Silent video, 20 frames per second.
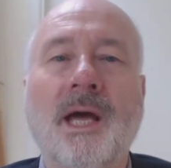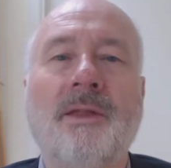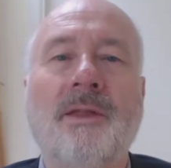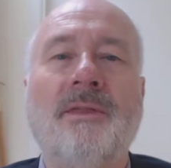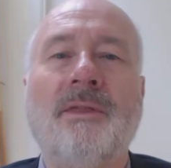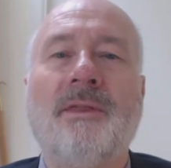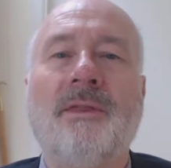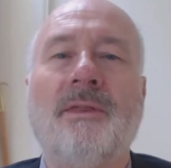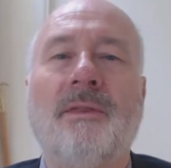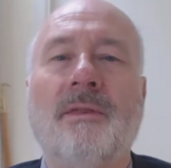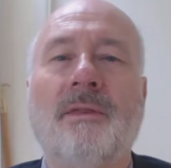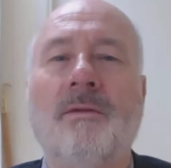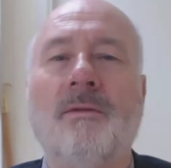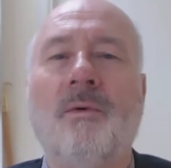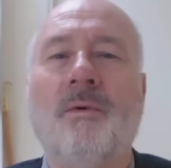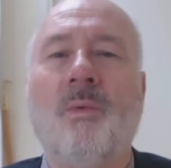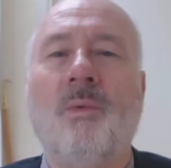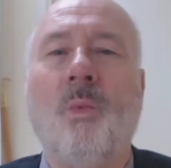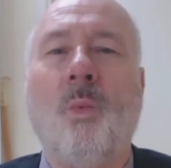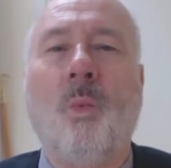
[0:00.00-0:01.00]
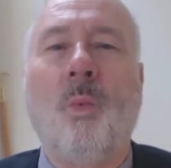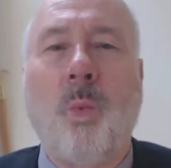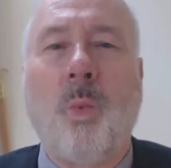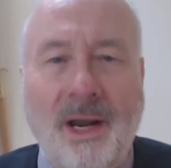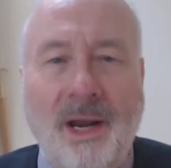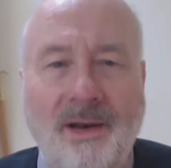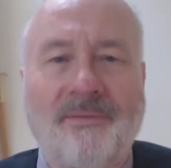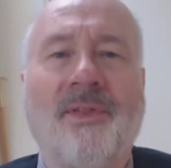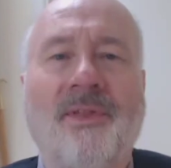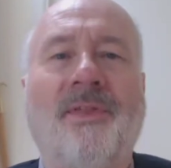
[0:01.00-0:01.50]
Now,
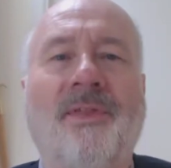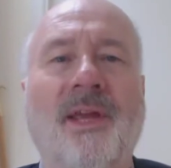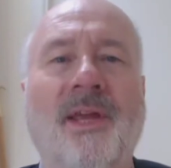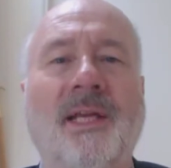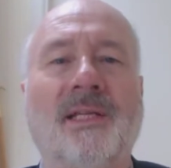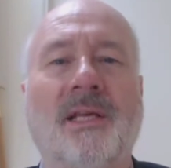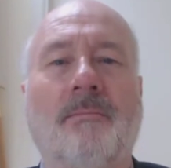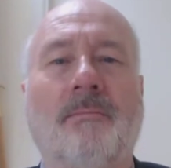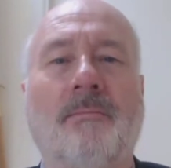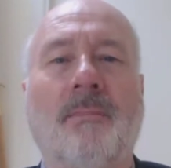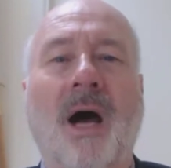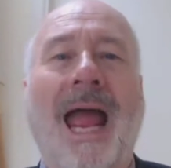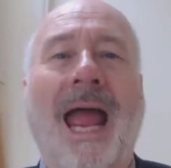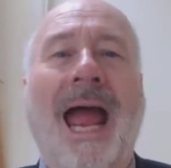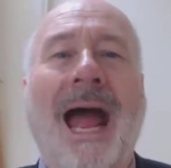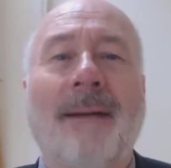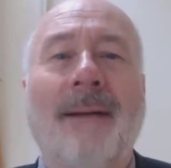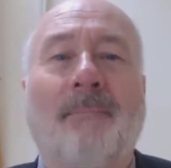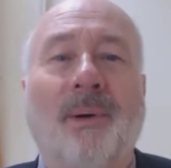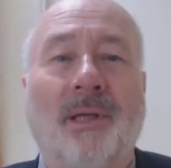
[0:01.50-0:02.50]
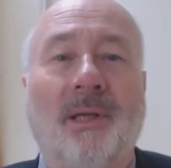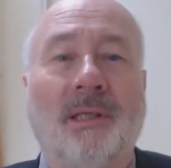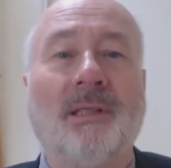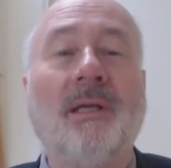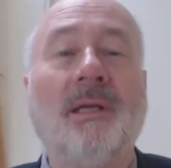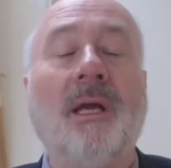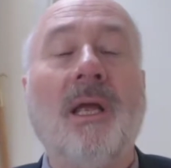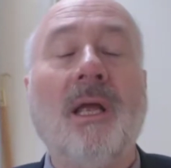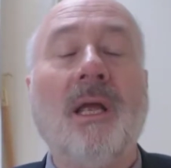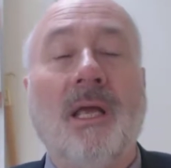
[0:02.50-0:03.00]
one of the things that might
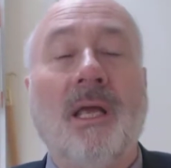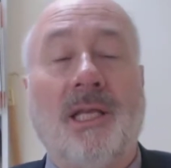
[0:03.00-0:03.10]
happen